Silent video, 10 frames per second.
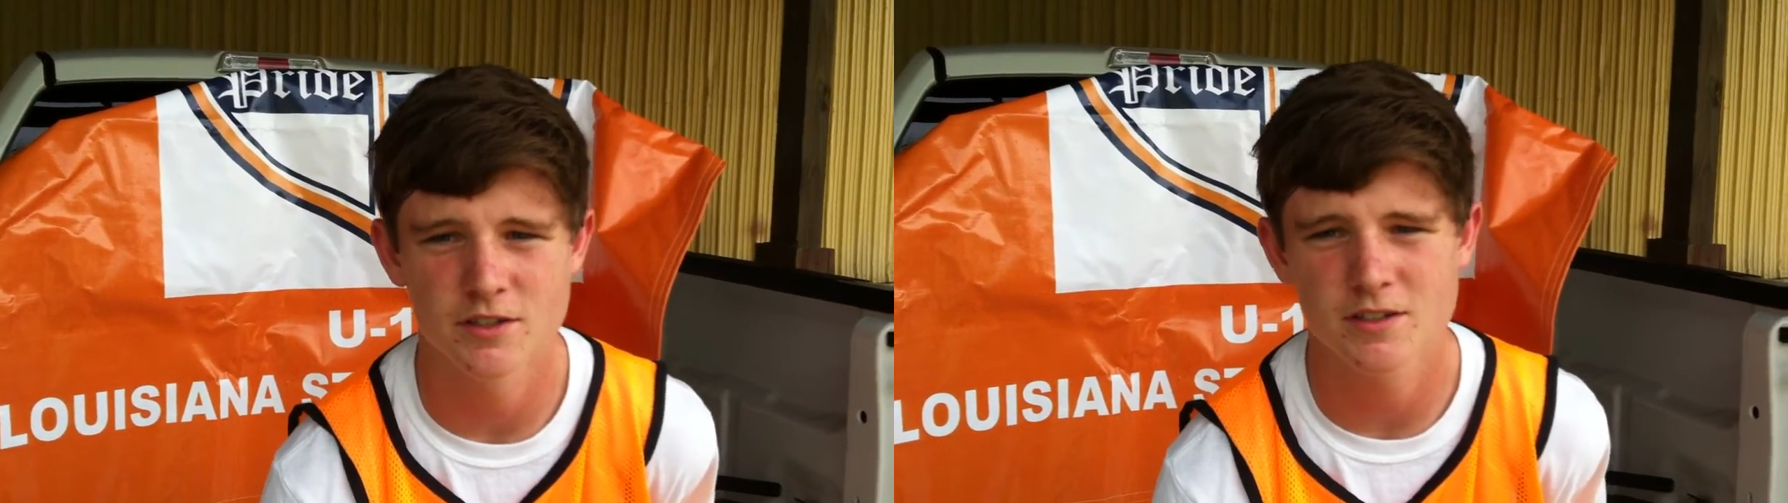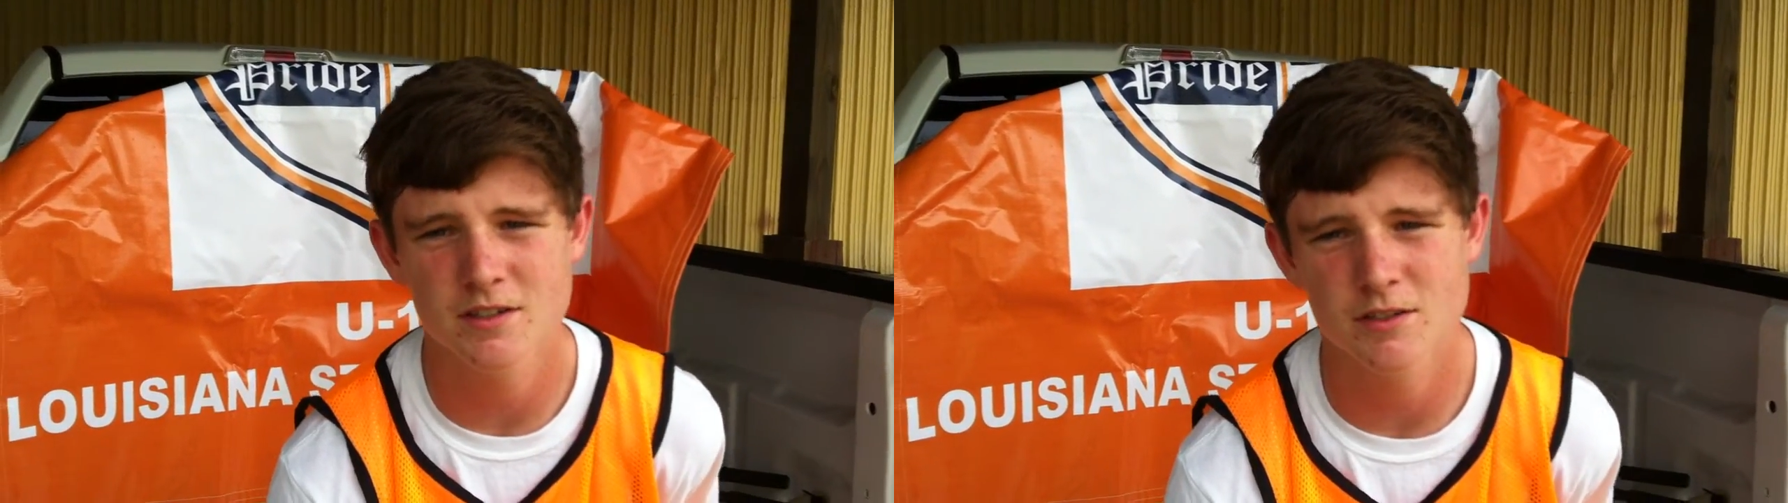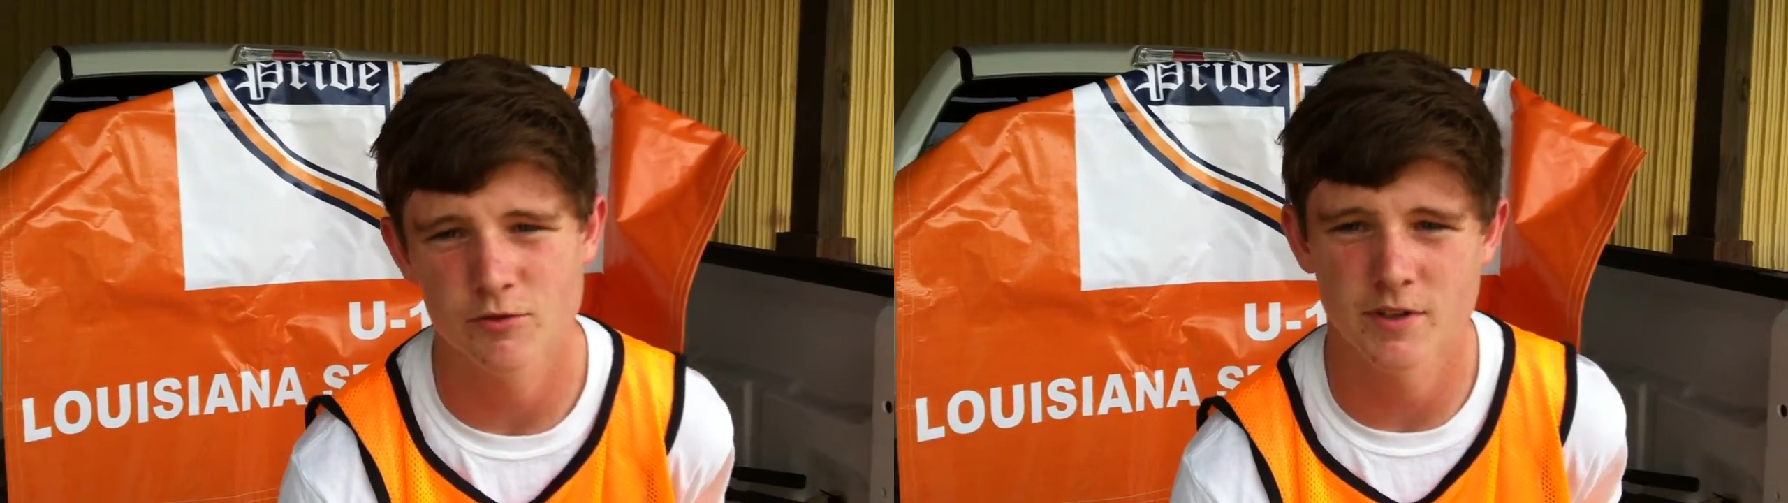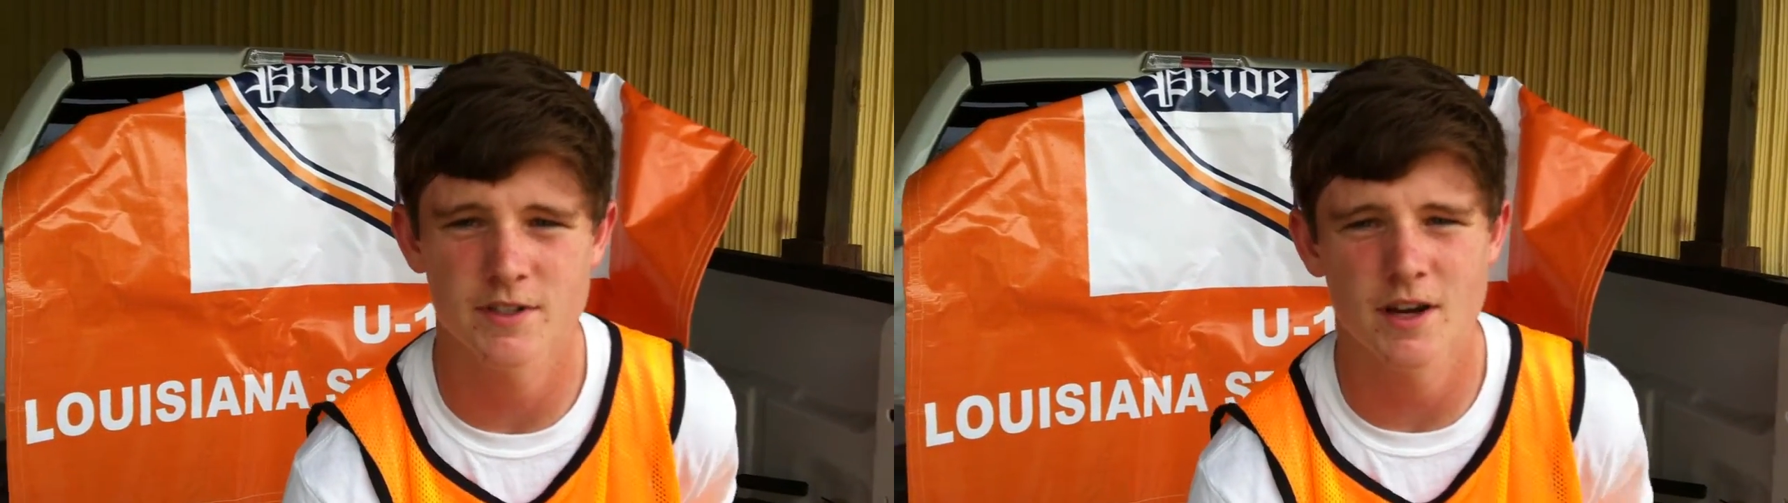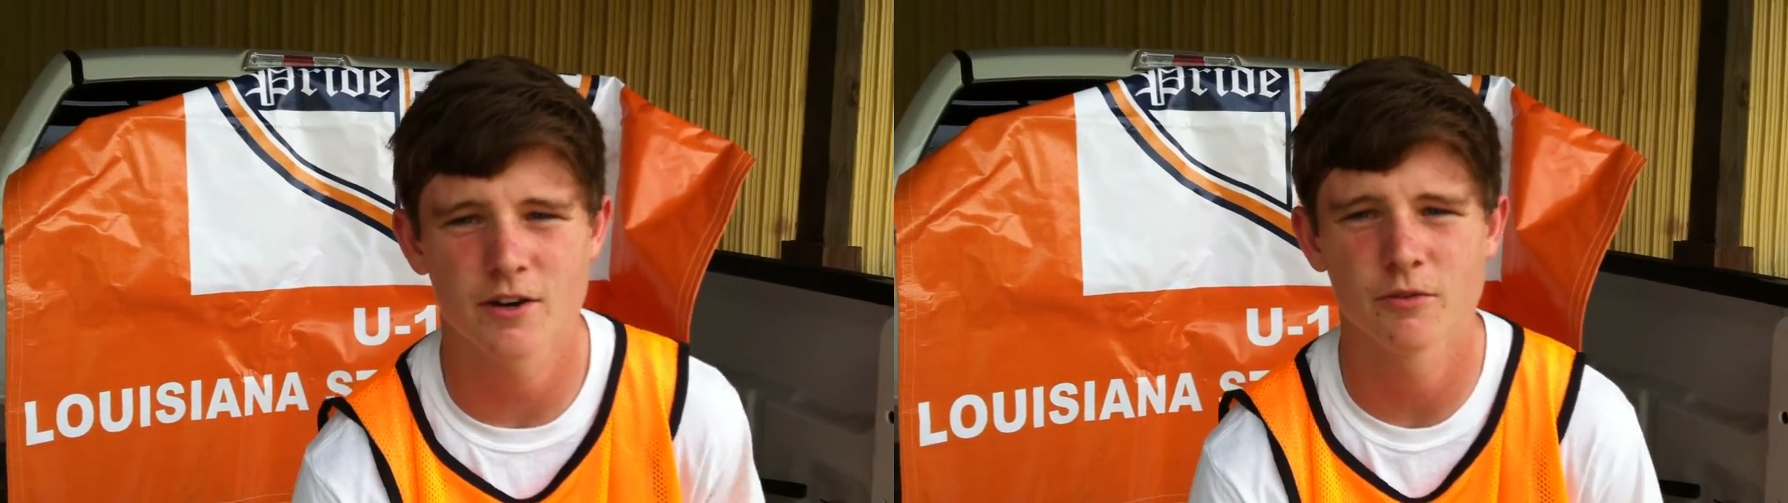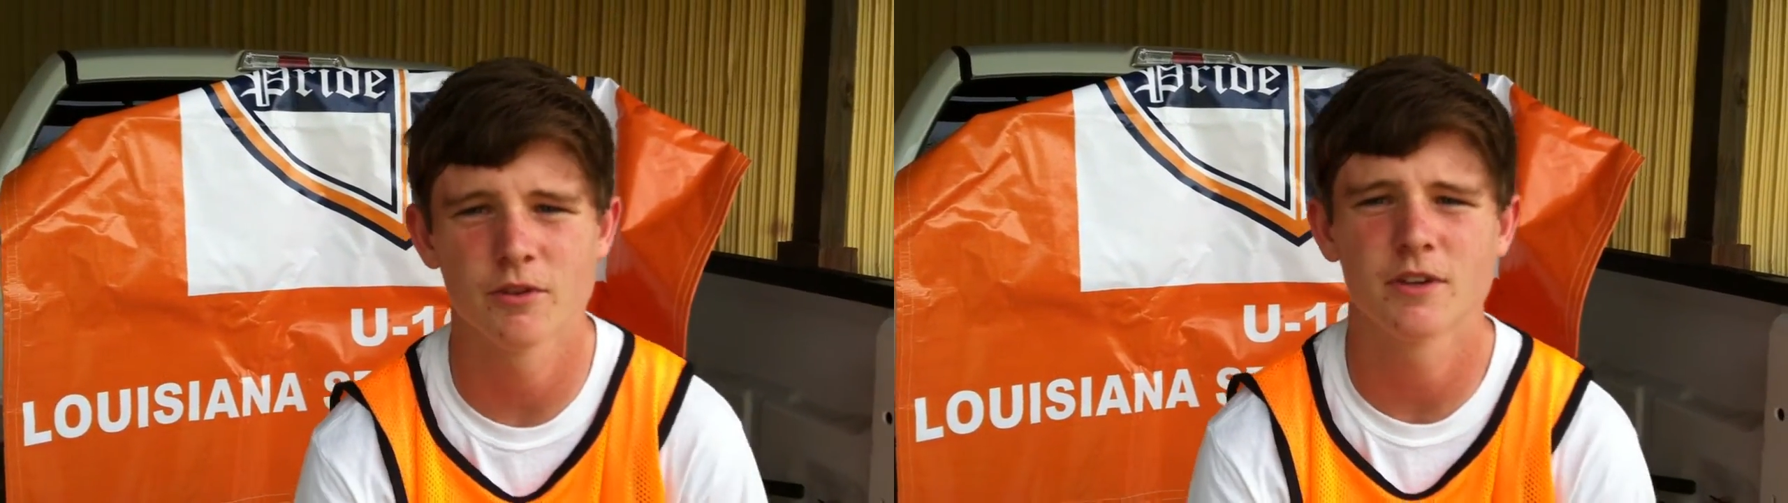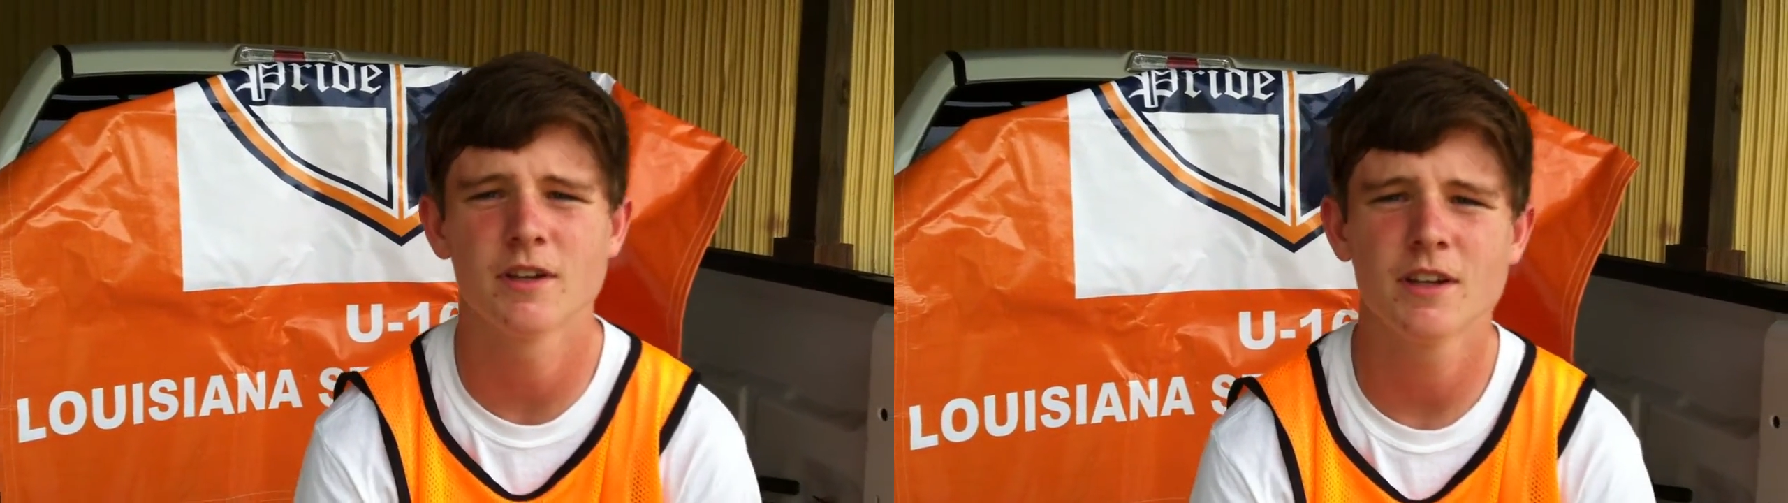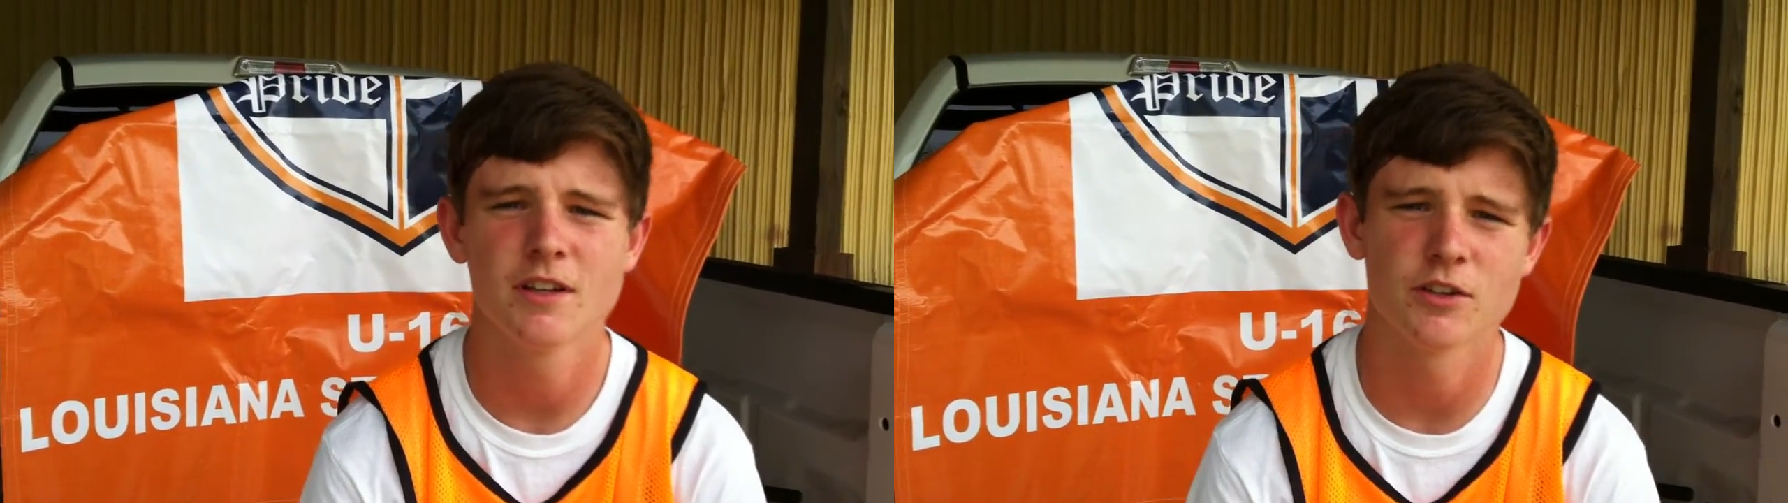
just street soccer really.